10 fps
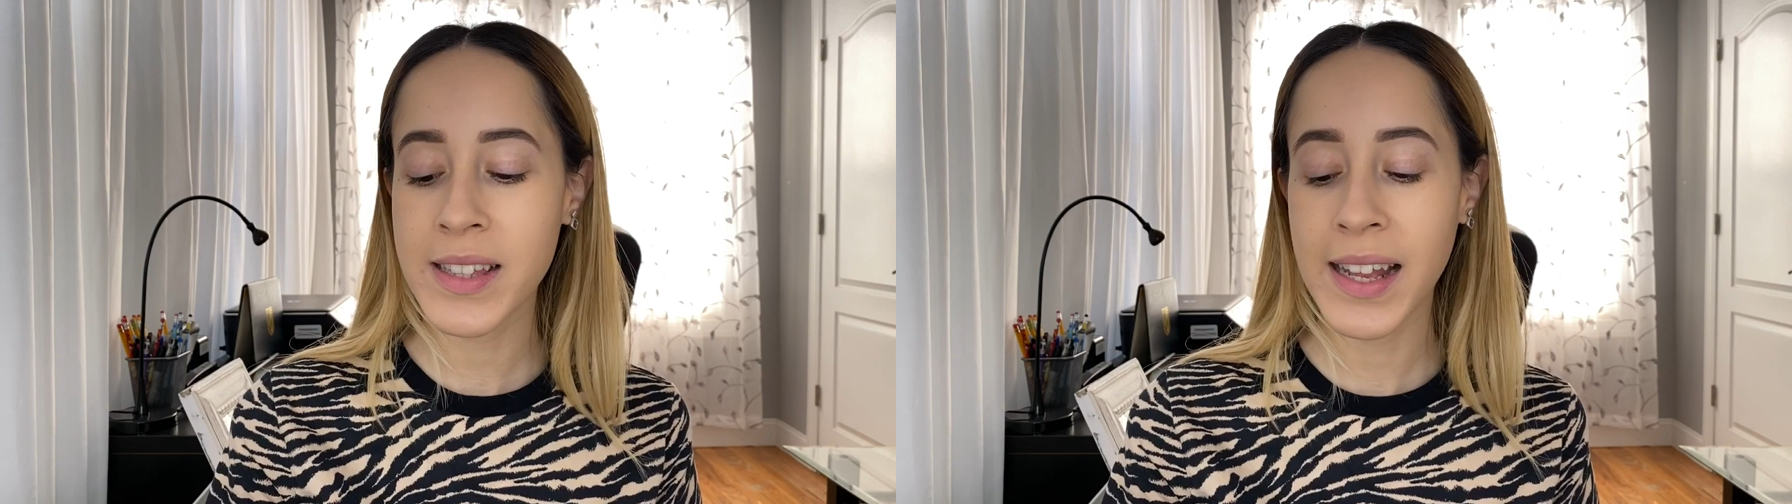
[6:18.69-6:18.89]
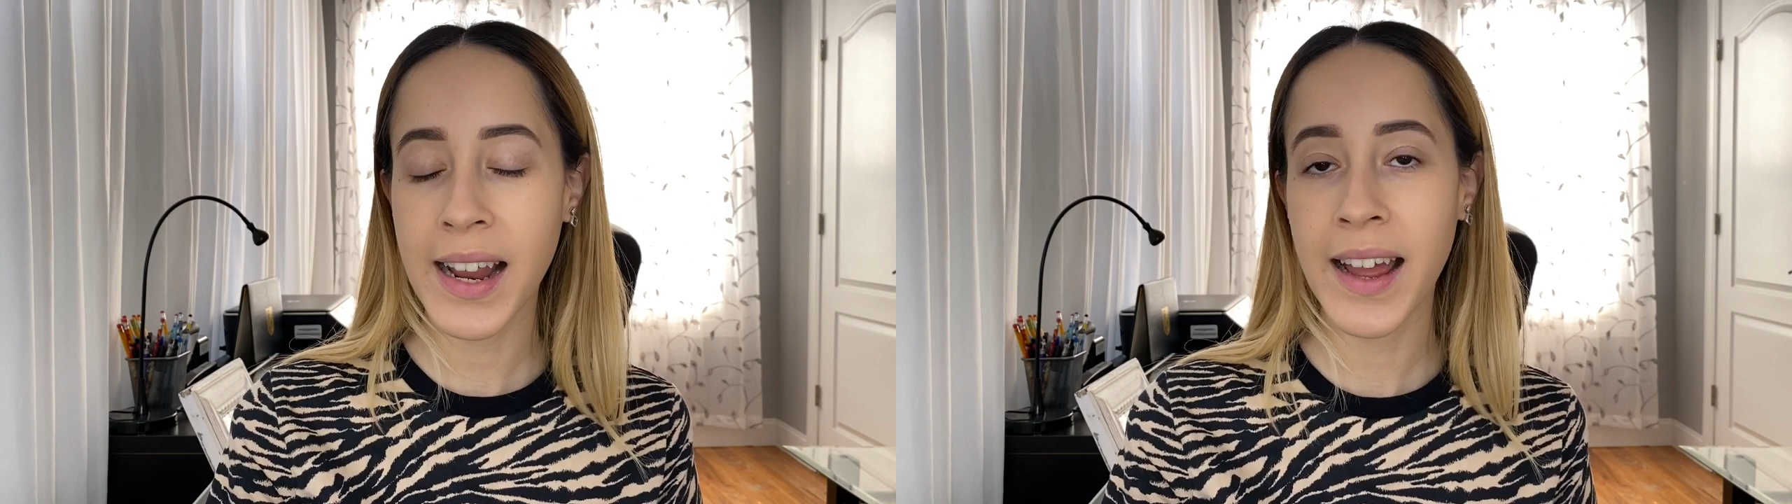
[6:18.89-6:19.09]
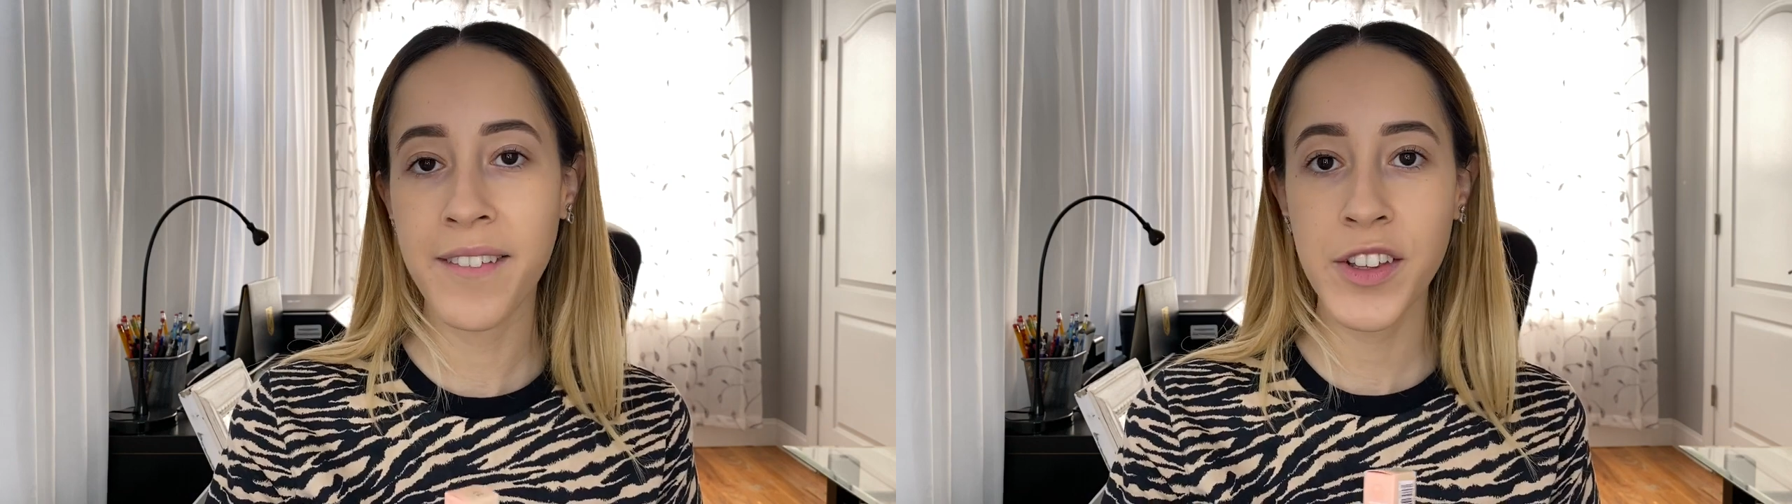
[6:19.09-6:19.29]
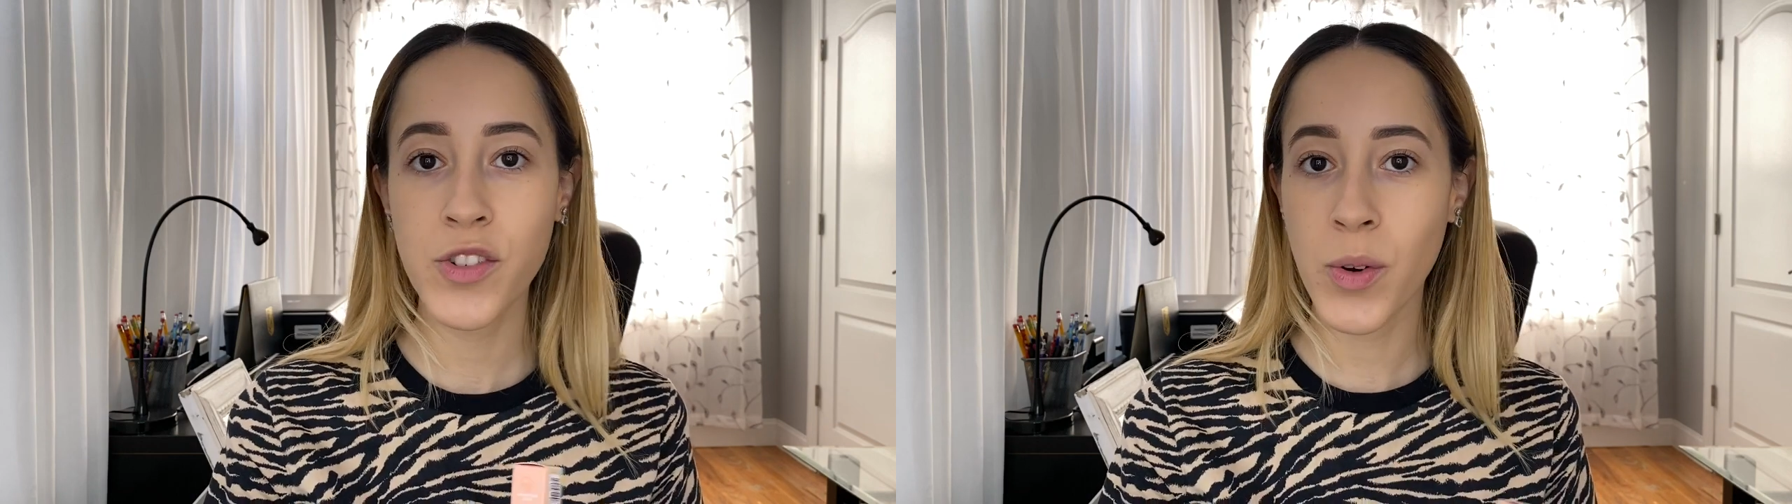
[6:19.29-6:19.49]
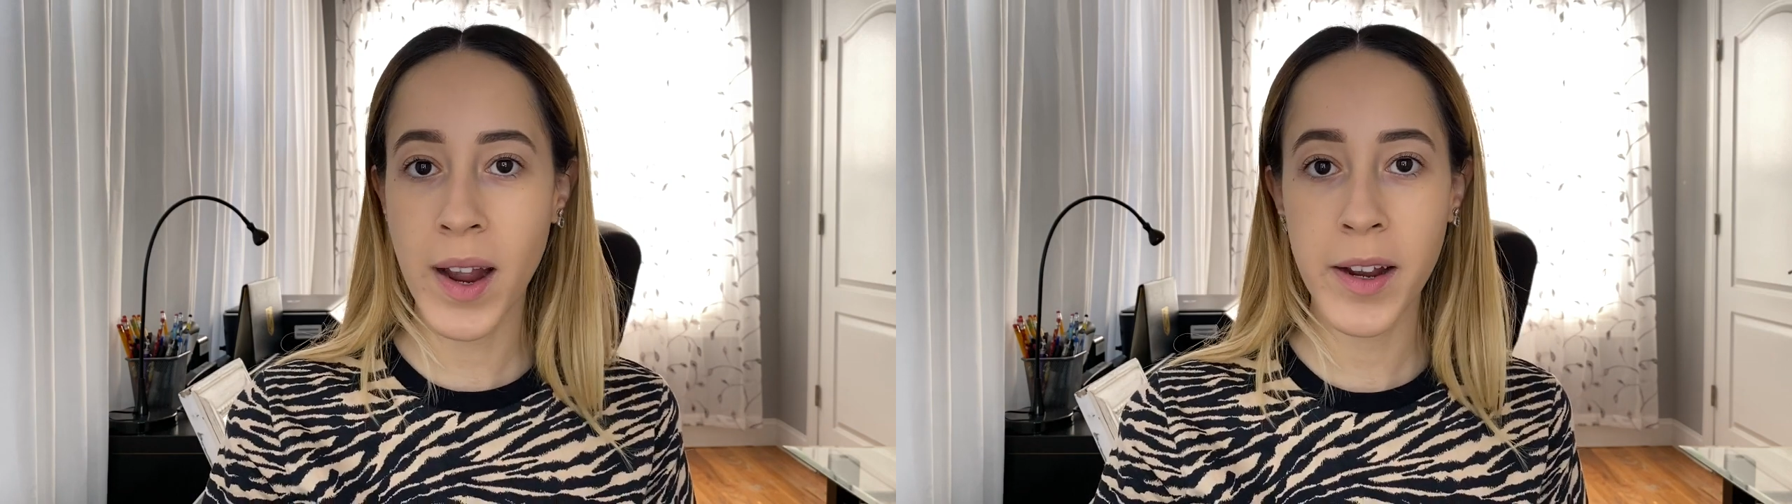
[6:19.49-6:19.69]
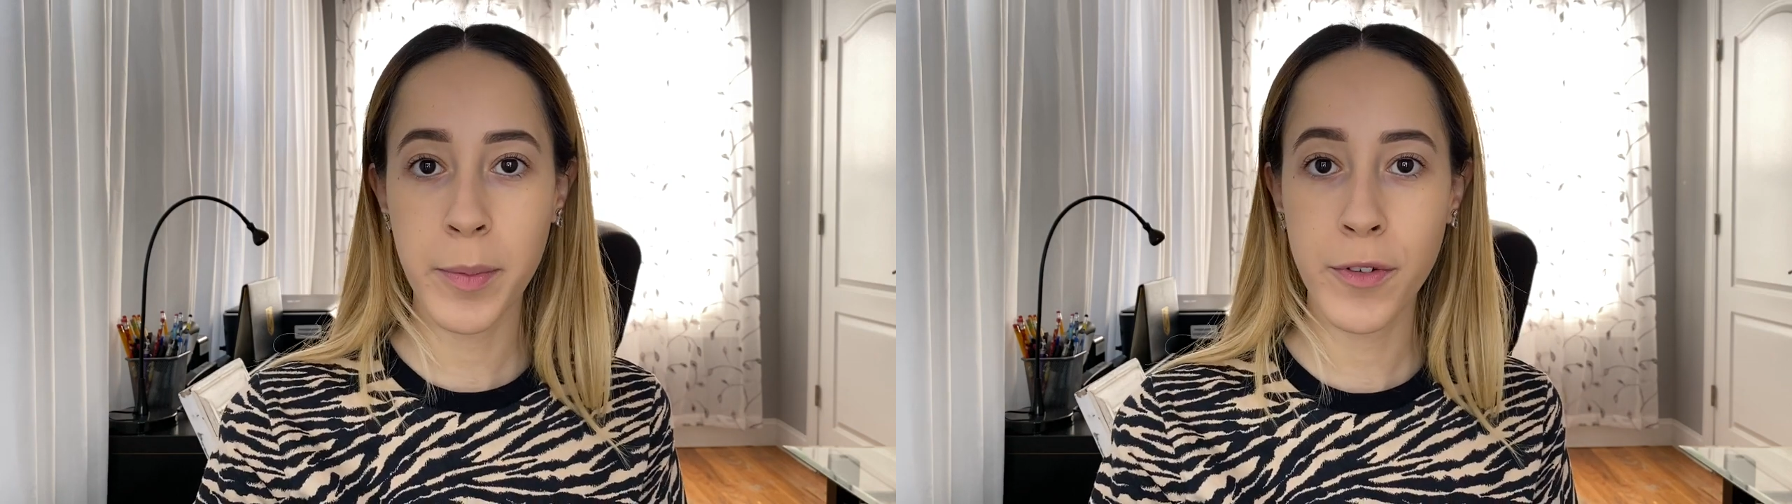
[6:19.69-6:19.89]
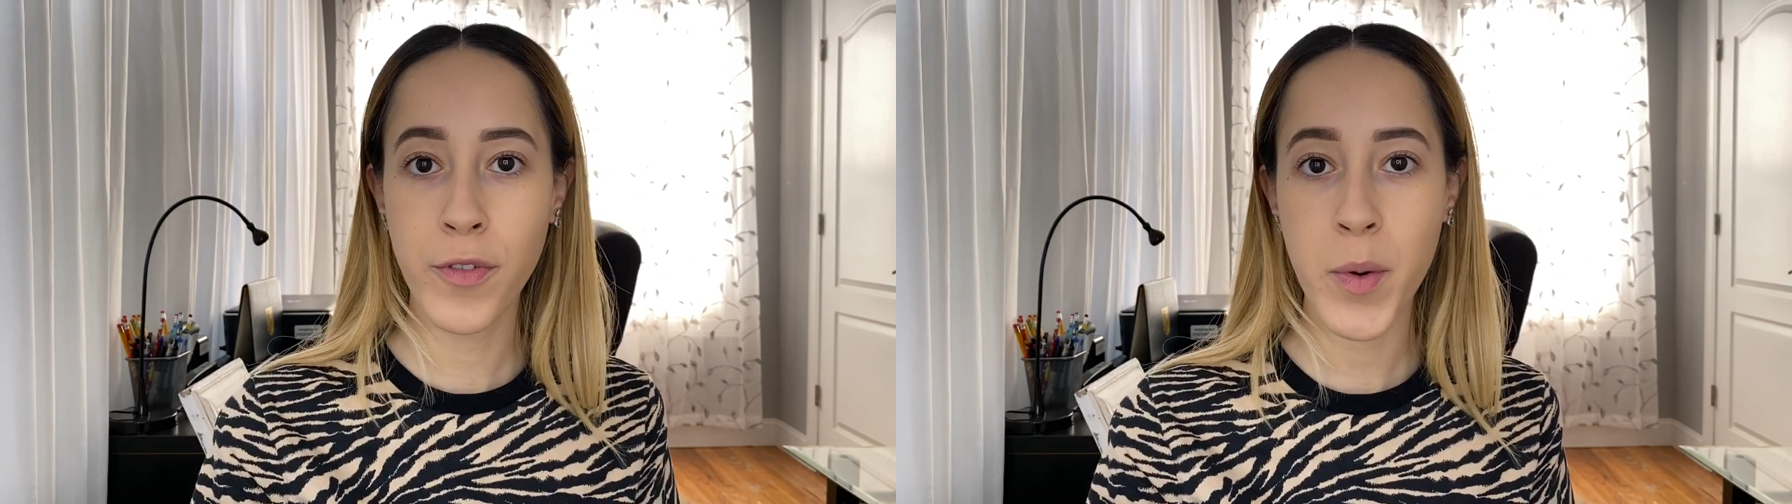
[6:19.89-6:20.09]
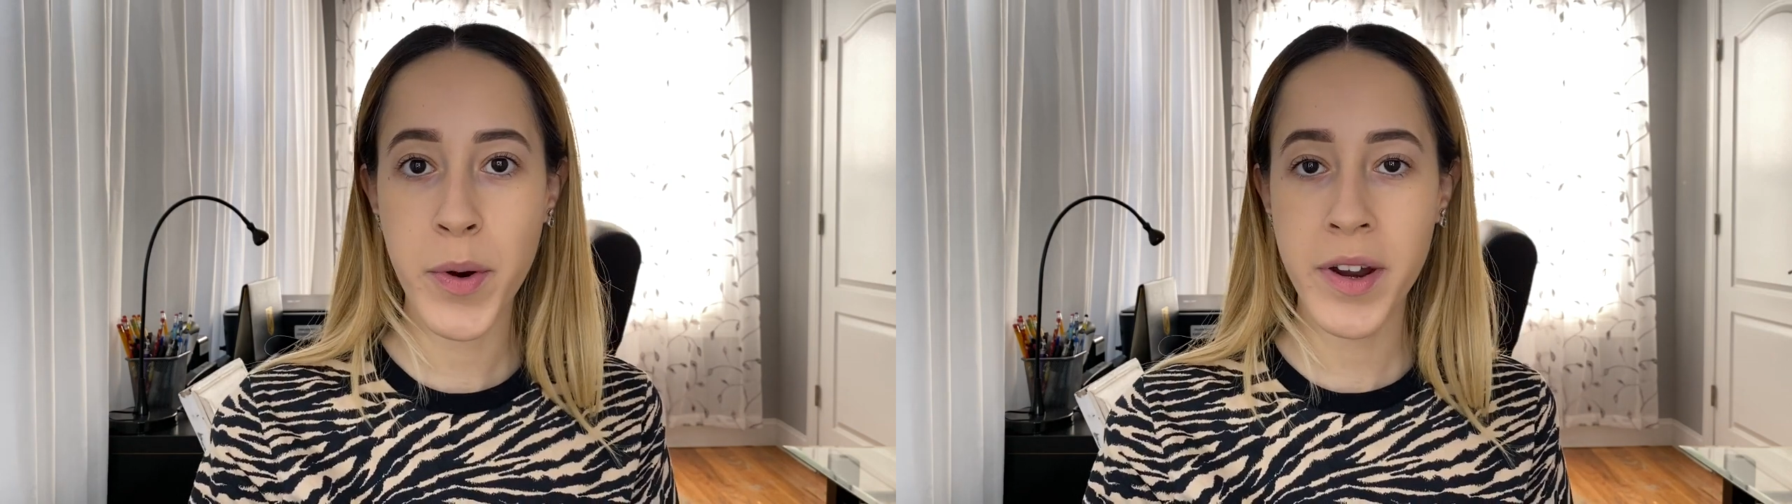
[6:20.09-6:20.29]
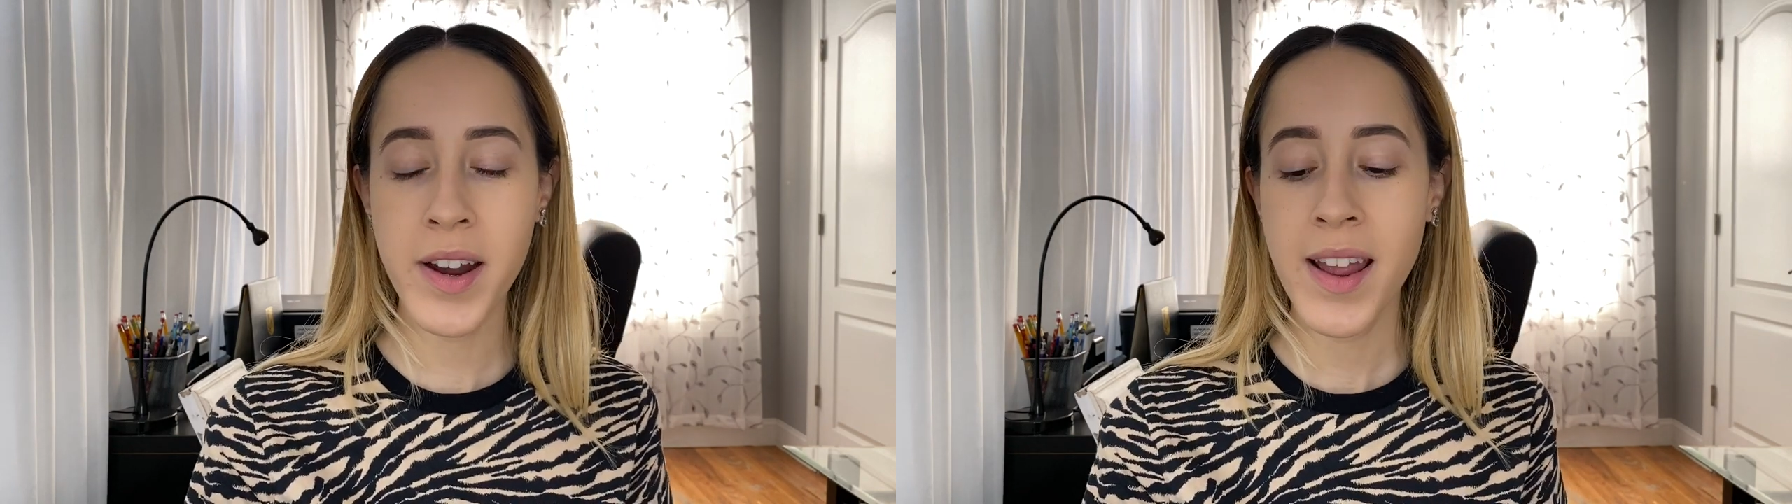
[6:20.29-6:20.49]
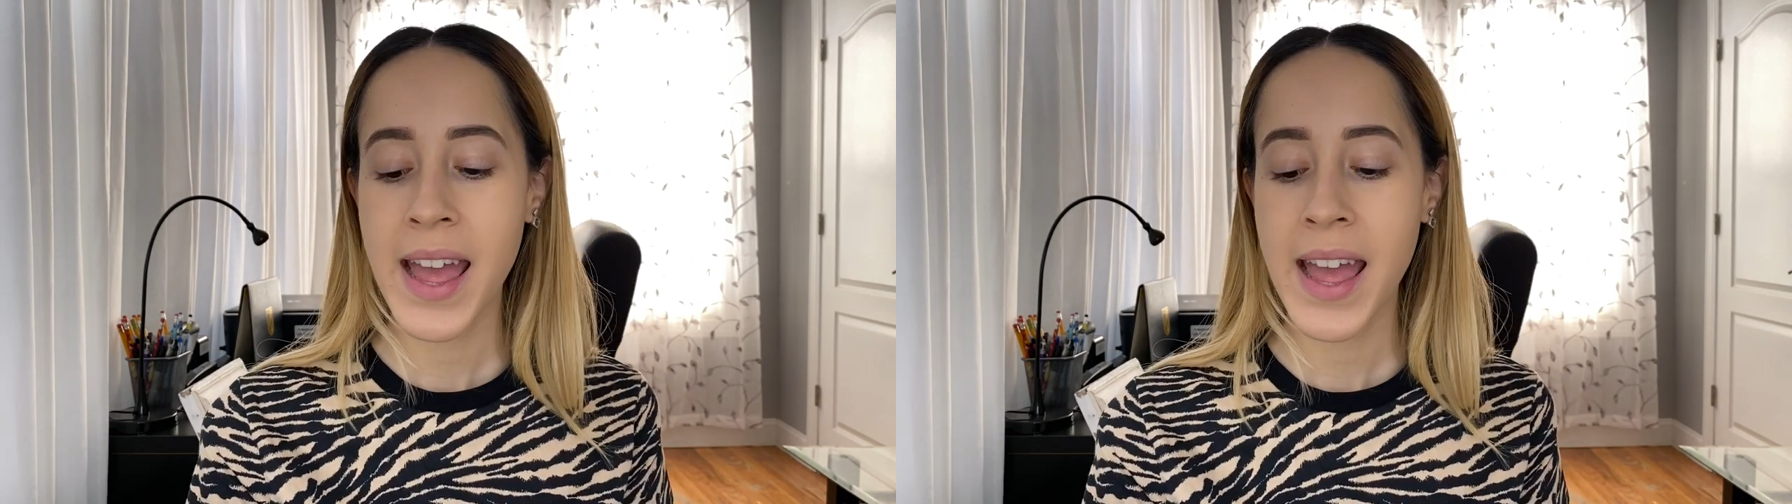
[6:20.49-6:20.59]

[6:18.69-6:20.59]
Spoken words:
that I haven't tried before.